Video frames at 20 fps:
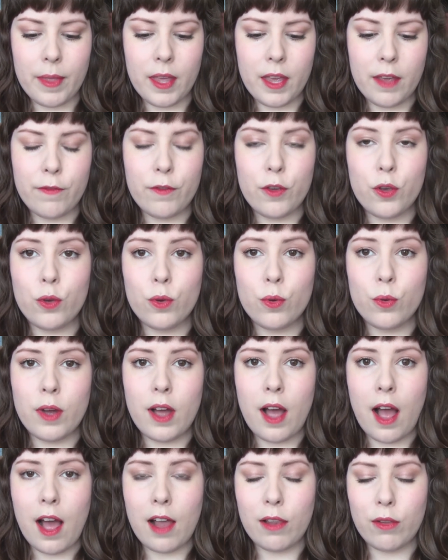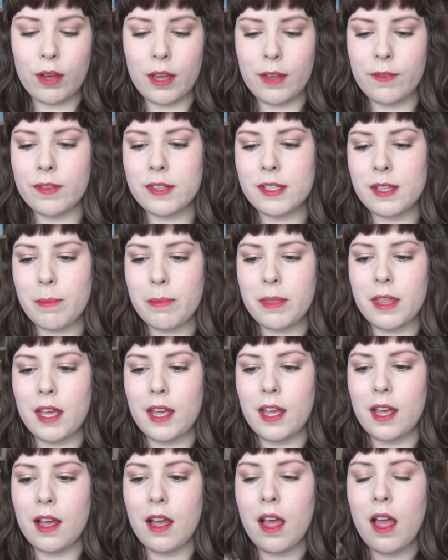If you are looking for
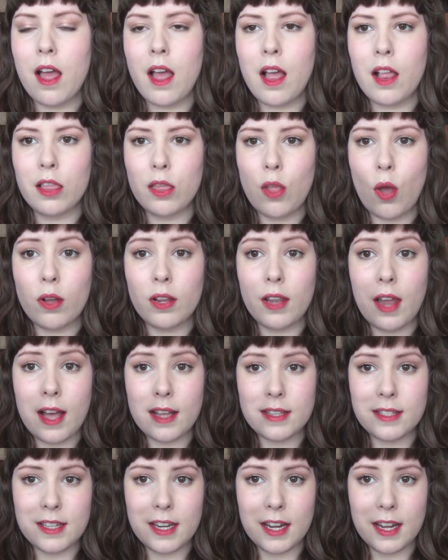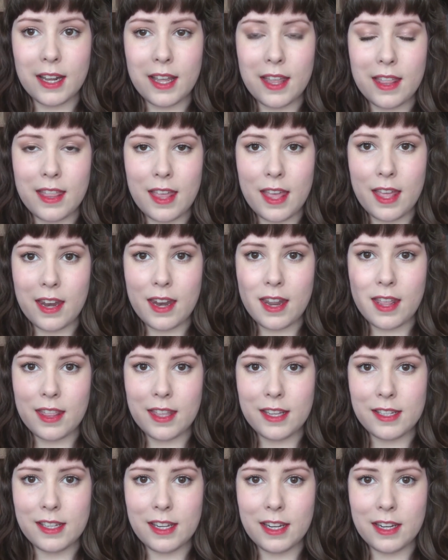something long lasting, then
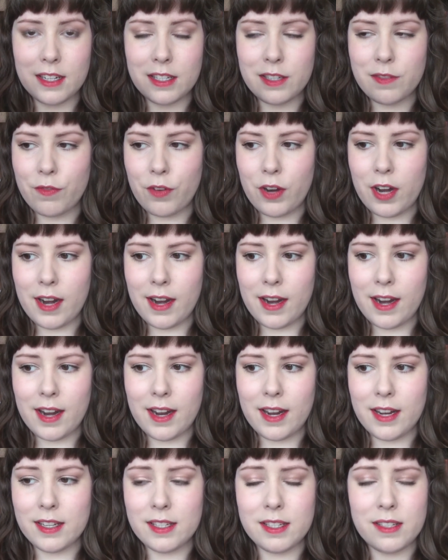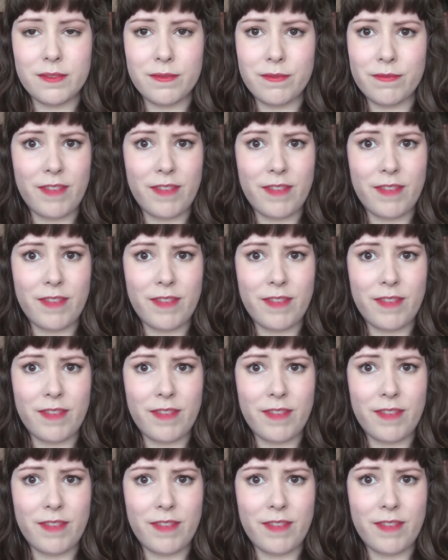this Innisfree is